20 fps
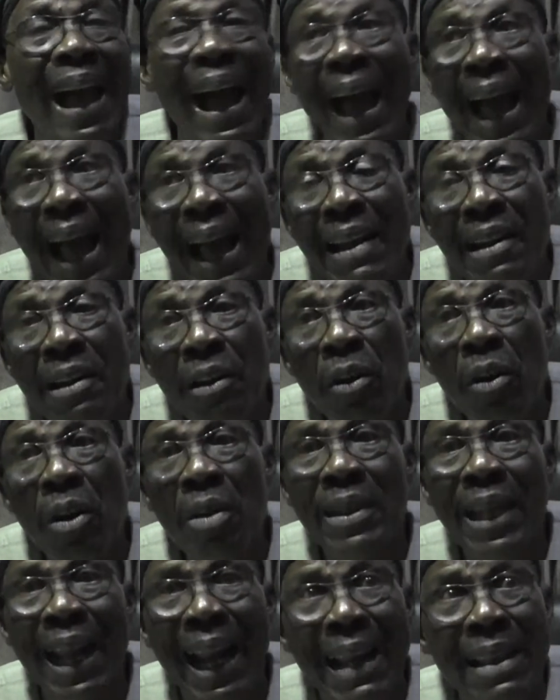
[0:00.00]
I
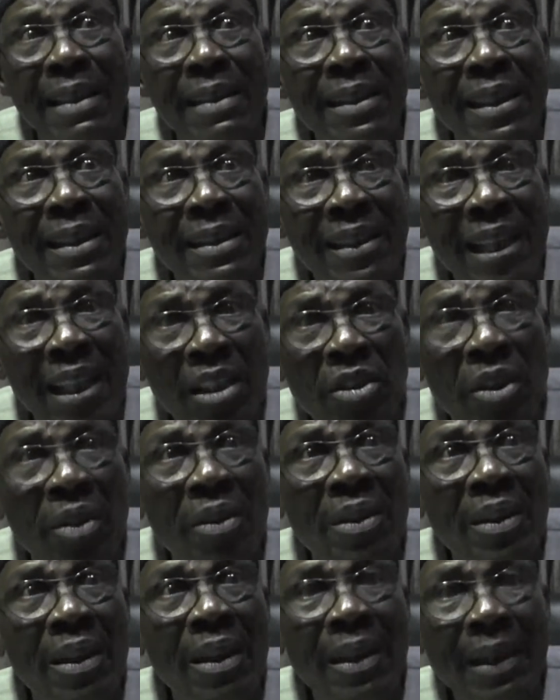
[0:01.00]
recall there is a
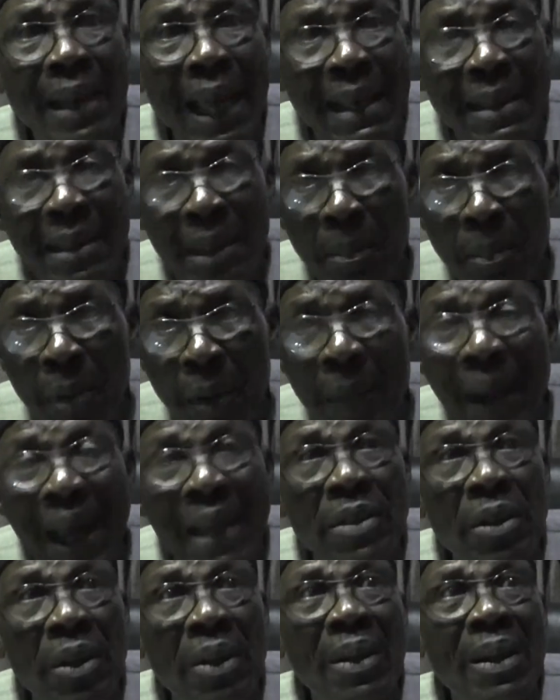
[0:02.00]
station that is a
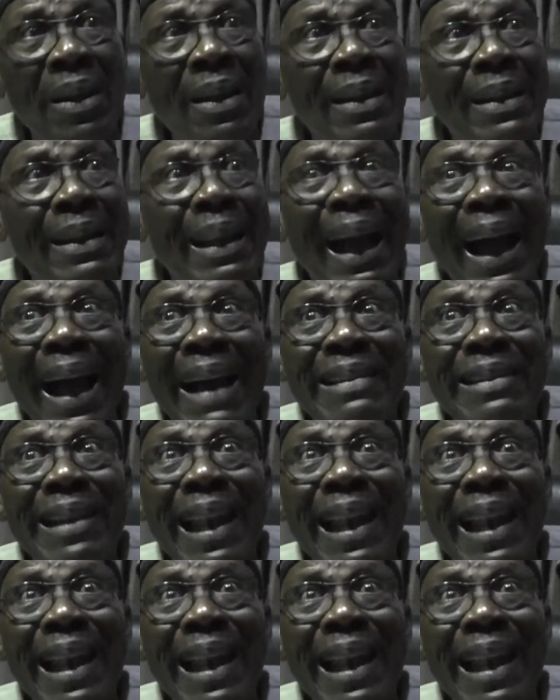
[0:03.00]
proprietor that has